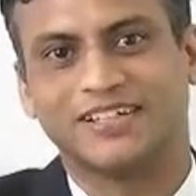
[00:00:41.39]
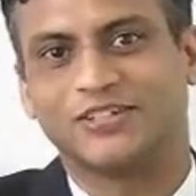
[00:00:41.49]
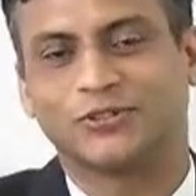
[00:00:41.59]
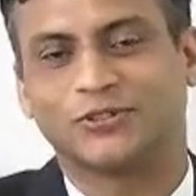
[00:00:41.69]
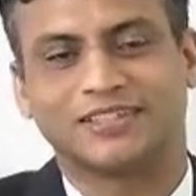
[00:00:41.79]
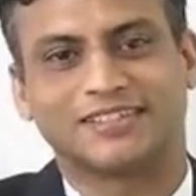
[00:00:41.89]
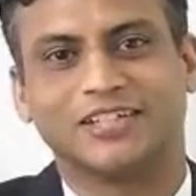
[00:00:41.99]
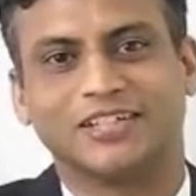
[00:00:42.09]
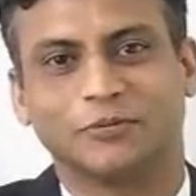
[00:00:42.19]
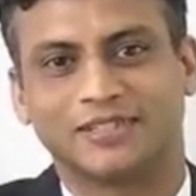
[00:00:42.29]
So it's a
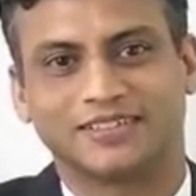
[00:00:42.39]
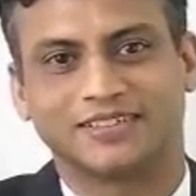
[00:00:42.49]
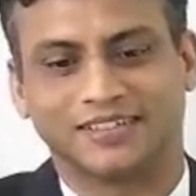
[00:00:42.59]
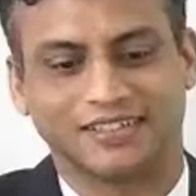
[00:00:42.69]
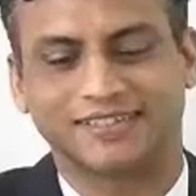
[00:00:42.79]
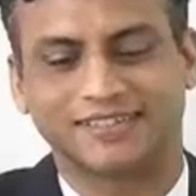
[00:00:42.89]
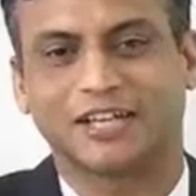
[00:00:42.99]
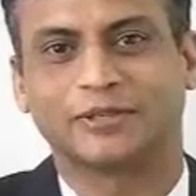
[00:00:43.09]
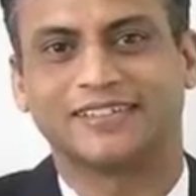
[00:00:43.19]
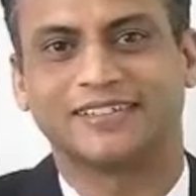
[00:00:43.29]
little bit
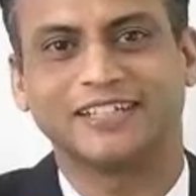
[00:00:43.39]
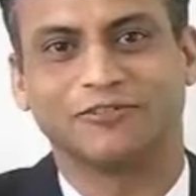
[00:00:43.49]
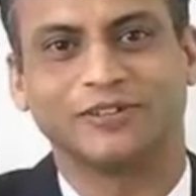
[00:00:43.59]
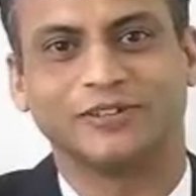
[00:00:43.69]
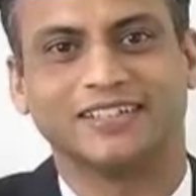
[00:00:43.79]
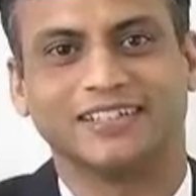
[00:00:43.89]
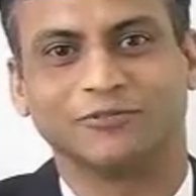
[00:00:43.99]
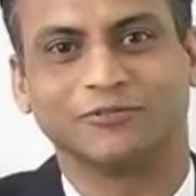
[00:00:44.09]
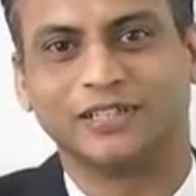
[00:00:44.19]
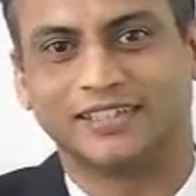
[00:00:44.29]
describing itself in the
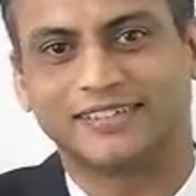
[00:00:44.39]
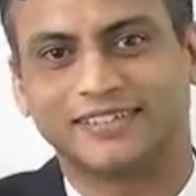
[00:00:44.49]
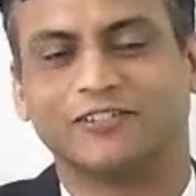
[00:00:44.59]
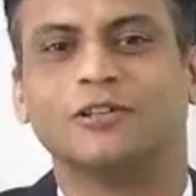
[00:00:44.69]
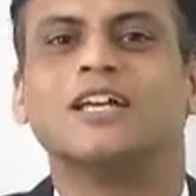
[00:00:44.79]
word itself.